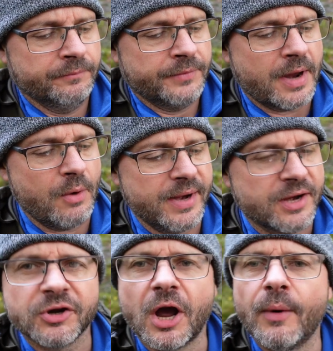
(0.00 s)
Now we
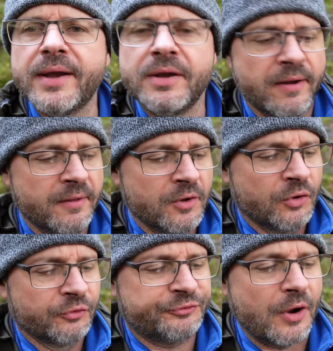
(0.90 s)
can go and
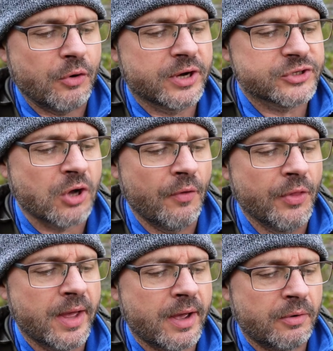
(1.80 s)
focus on
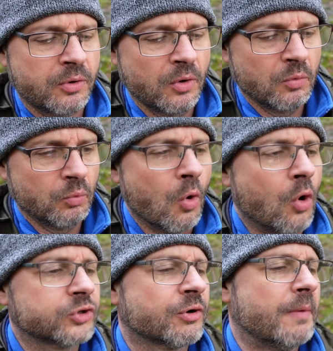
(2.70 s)
the
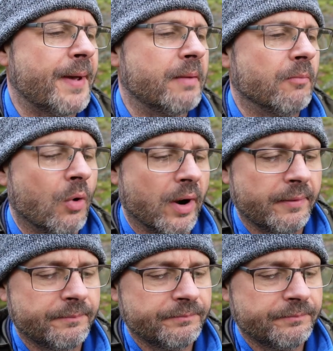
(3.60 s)
water a bit more.